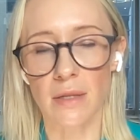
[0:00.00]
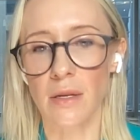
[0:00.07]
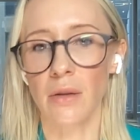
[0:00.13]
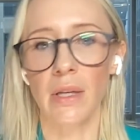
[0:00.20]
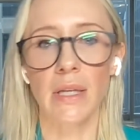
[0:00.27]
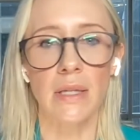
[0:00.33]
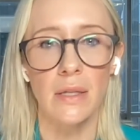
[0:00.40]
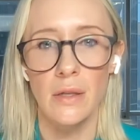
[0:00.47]
It's not
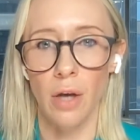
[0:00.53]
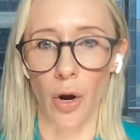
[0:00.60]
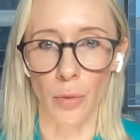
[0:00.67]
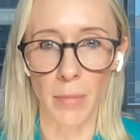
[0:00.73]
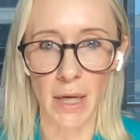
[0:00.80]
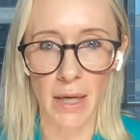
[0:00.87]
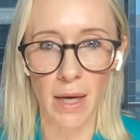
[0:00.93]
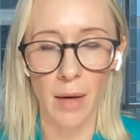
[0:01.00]
like he did no
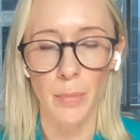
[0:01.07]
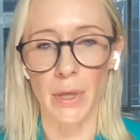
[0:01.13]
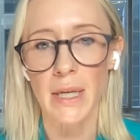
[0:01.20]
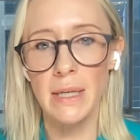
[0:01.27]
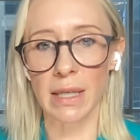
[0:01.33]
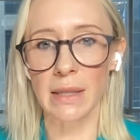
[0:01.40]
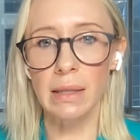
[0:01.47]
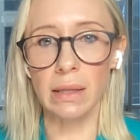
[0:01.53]
media, but
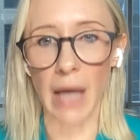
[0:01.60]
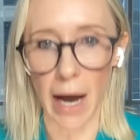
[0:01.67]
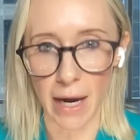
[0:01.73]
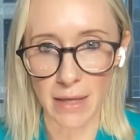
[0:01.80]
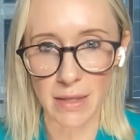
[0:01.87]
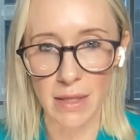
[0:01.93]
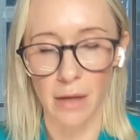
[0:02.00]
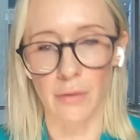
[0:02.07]
he did
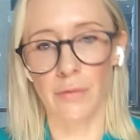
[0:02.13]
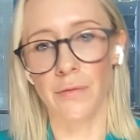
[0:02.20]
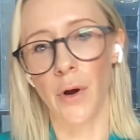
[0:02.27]
less and